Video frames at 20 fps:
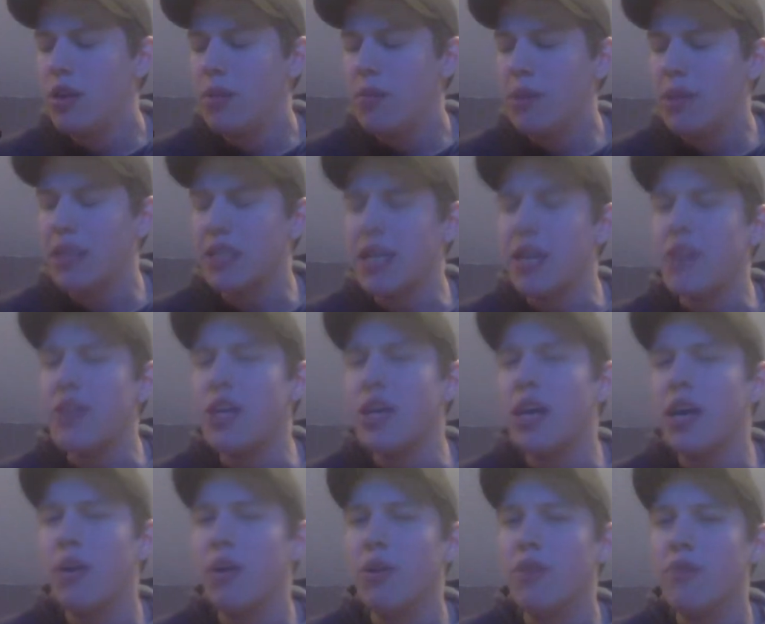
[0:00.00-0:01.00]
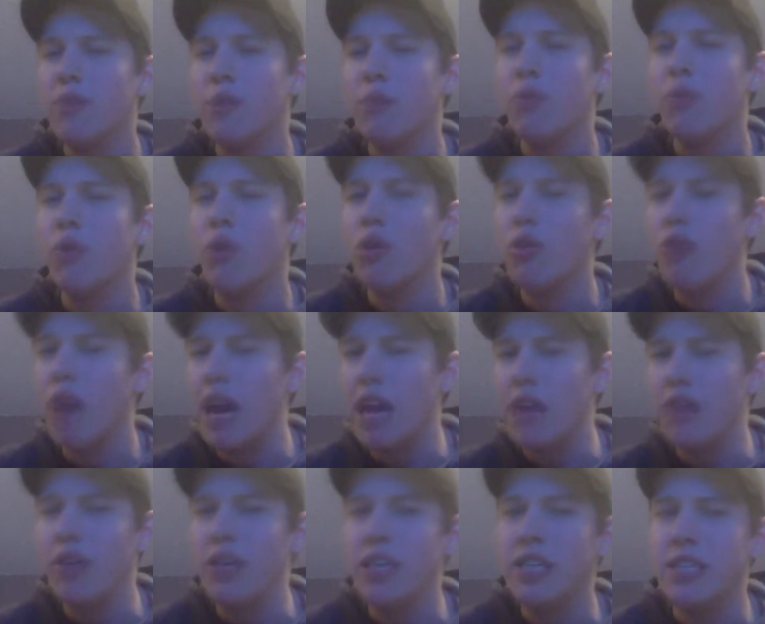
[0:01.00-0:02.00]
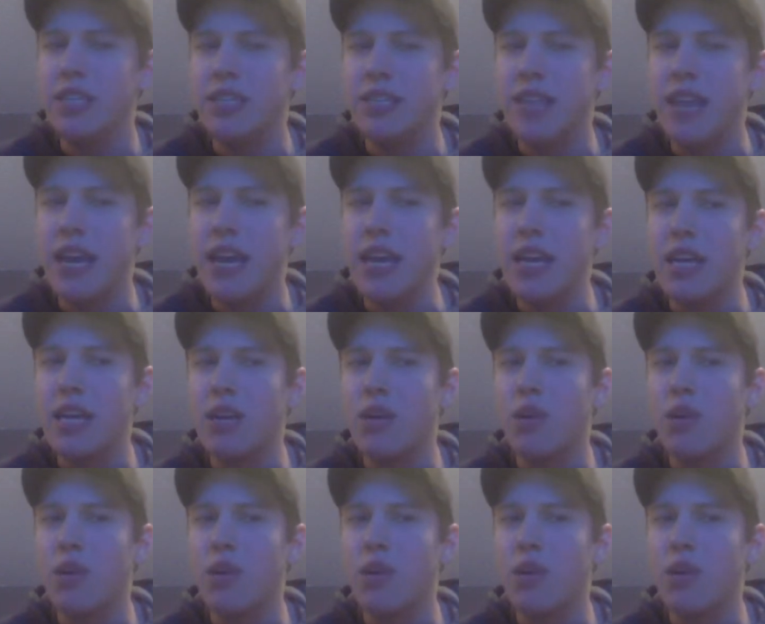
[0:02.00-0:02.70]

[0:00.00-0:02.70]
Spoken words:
because I think I would have been more likely to take